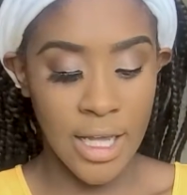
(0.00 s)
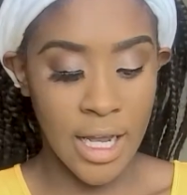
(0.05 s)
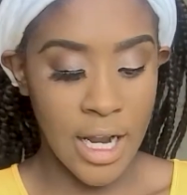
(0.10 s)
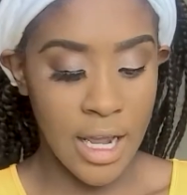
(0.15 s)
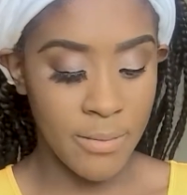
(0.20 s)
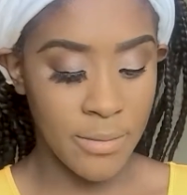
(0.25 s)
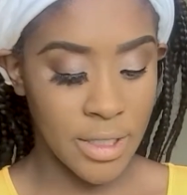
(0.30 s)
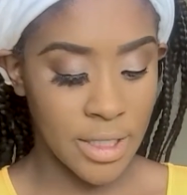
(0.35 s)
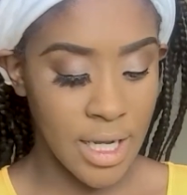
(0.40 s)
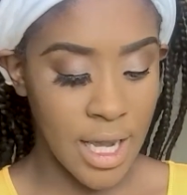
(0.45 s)

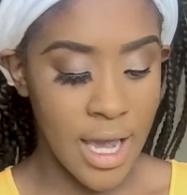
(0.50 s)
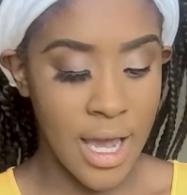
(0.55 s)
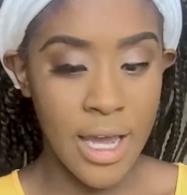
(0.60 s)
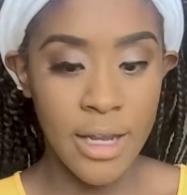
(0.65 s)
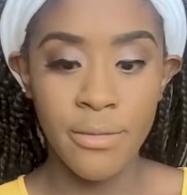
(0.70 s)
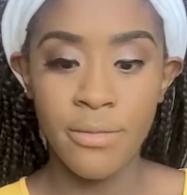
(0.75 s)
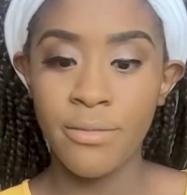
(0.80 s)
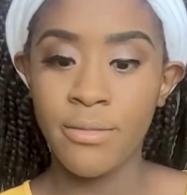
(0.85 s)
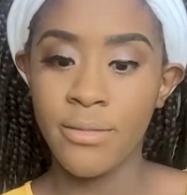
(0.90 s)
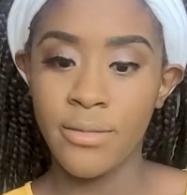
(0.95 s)
I'm
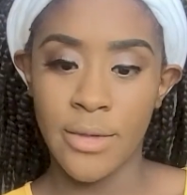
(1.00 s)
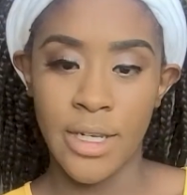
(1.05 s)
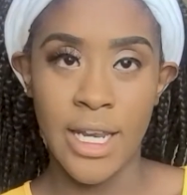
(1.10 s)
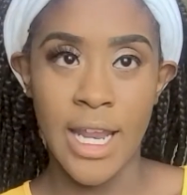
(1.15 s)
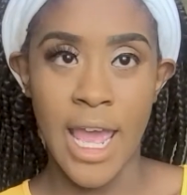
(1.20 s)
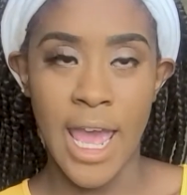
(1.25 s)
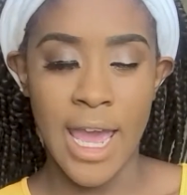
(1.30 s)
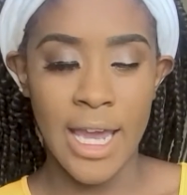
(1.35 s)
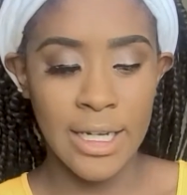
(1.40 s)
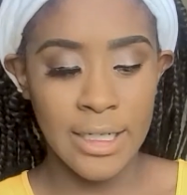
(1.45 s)
done.
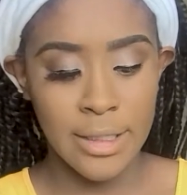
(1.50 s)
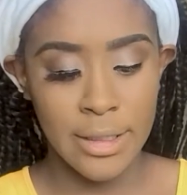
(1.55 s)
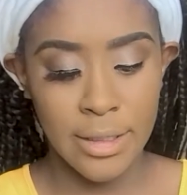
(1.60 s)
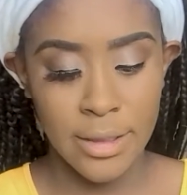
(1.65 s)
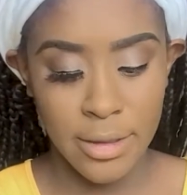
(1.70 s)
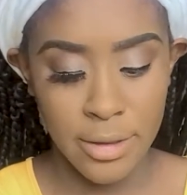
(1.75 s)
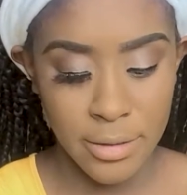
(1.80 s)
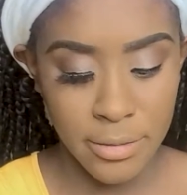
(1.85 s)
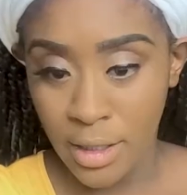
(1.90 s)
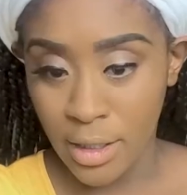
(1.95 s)

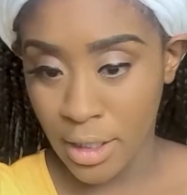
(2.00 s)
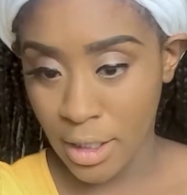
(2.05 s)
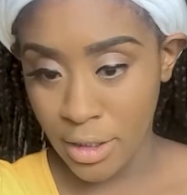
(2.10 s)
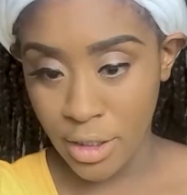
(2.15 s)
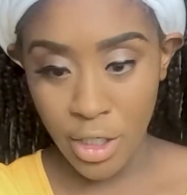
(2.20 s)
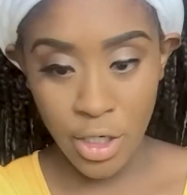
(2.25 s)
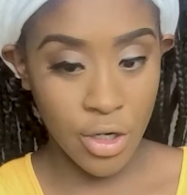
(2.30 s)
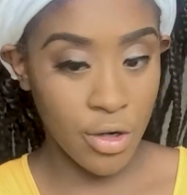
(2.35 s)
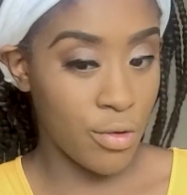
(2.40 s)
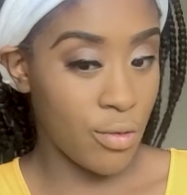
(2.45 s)
Next, these
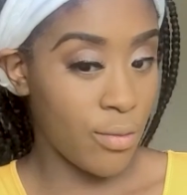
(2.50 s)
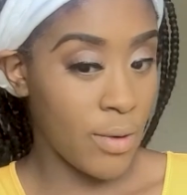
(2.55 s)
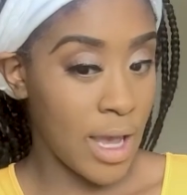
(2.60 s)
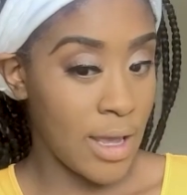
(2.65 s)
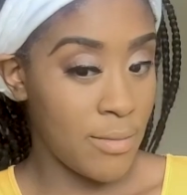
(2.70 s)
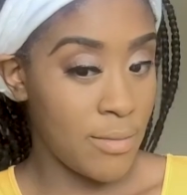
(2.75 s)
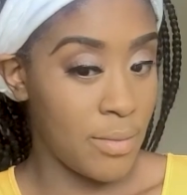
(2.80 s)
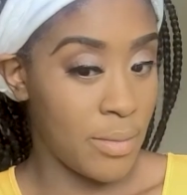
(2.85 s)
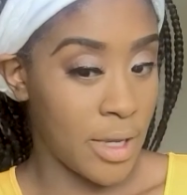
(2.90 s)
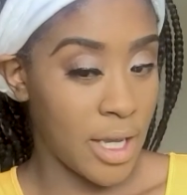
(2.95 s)
are
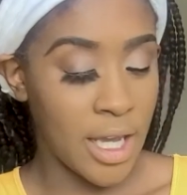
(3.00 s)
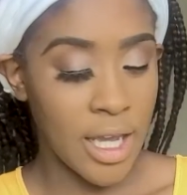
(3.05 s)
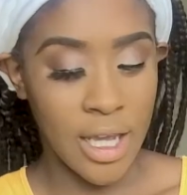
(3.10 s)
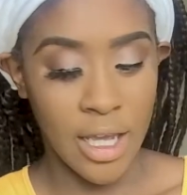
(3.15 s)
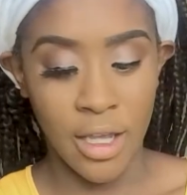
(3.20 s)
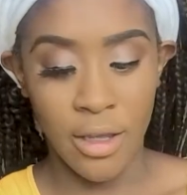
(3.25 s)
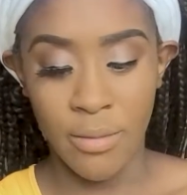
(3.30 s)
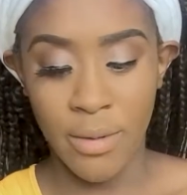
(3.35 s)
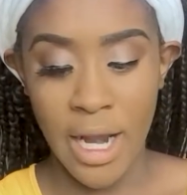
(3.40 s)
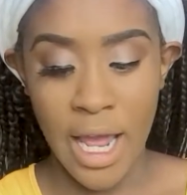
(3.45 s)
quite
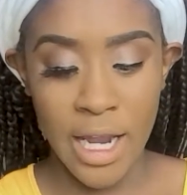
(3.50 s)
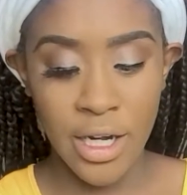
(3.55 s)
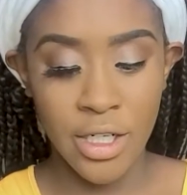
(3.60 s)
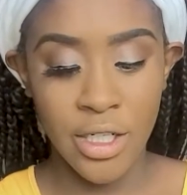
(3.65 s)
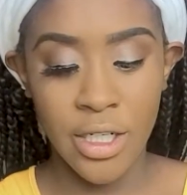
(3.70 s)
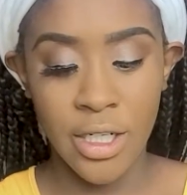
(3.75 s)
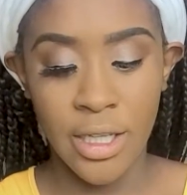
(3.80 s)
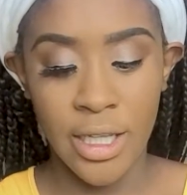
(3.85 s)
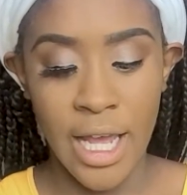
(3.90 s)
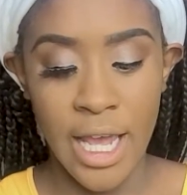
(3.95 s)
big, but I
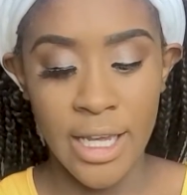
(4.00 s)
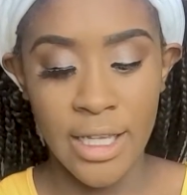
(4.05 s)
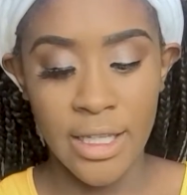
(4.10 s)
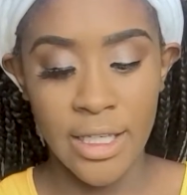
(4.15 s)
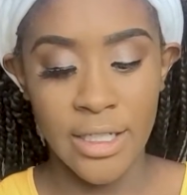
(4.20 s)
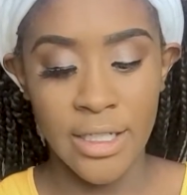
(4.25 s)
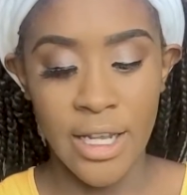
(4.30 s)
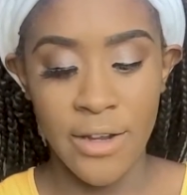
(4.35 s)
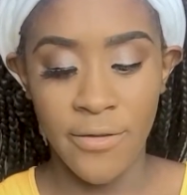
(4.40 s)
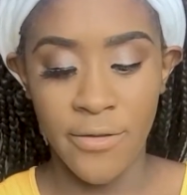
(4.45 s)
actually like
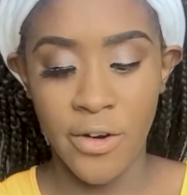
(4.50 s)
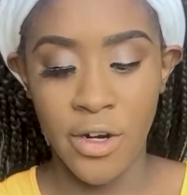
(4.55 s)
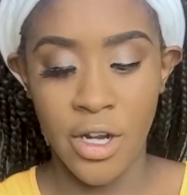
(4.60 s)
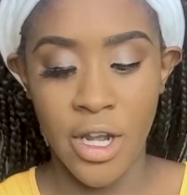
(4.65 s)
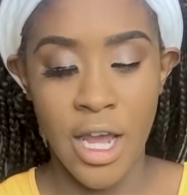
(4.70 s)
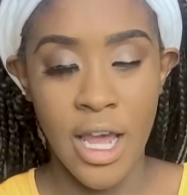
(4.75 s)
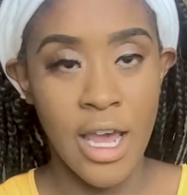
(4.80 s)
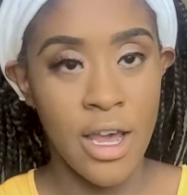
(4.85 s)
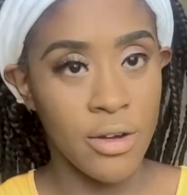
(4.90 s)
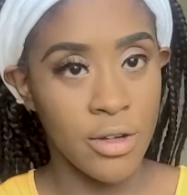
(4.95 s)
these. I
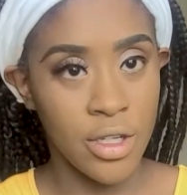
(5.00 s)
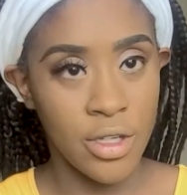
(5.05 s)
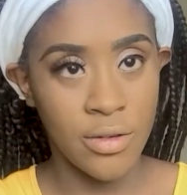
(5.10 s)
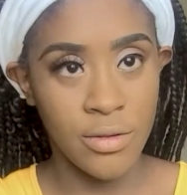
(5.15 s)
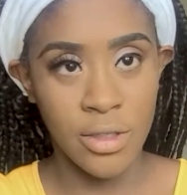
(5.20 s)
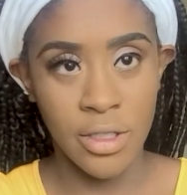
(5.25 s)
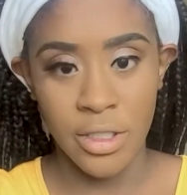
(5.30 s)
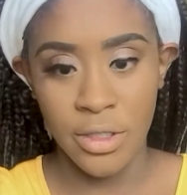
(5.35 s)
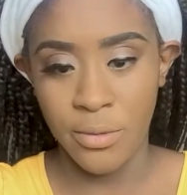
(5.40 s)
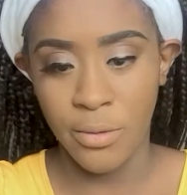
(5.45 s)
forgot how
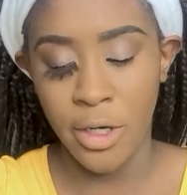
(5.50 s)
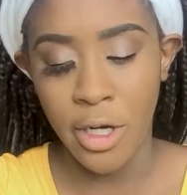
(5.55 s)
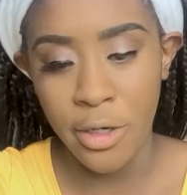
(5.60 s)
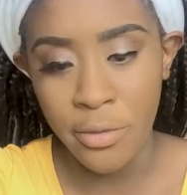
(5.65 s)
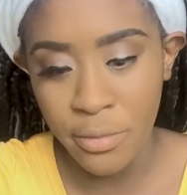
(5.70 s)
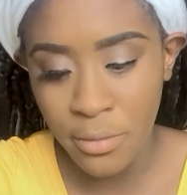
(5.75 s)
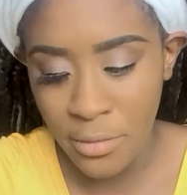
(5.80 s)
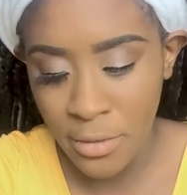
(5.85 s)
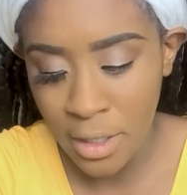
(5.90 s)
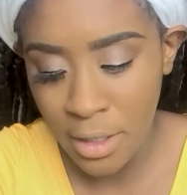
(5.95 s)
cute these were.
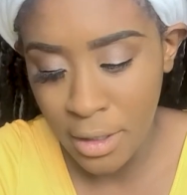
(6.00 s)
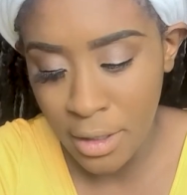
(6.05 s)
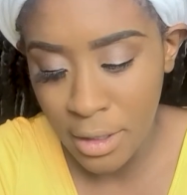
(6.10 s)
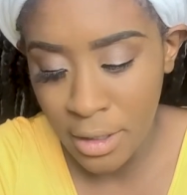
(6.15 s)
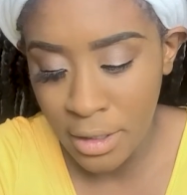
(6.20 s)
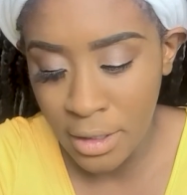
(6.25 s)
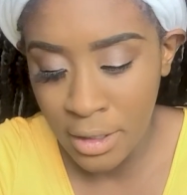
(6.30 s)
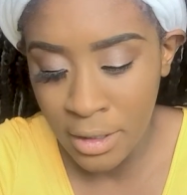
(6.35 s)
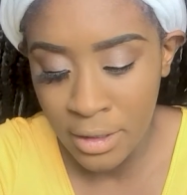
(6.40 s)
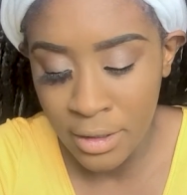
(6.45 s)

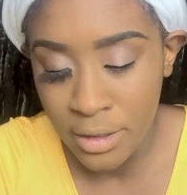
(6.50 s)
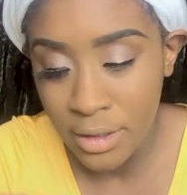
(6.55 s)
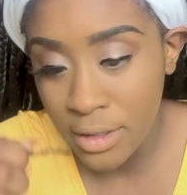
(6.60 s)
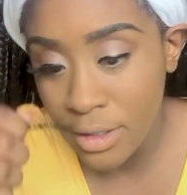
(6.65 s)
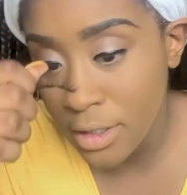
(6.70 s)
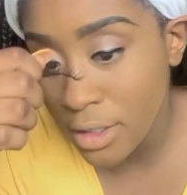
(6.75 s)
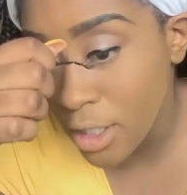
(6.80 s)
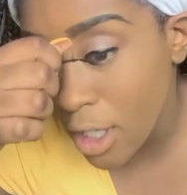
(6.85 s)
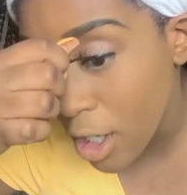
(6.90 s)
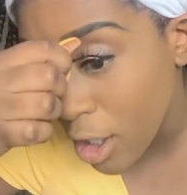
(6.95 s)

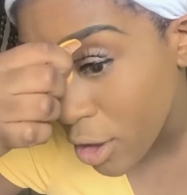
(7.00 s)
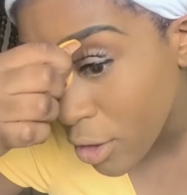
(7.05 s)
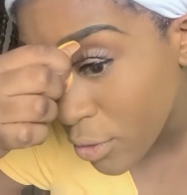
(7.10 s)
So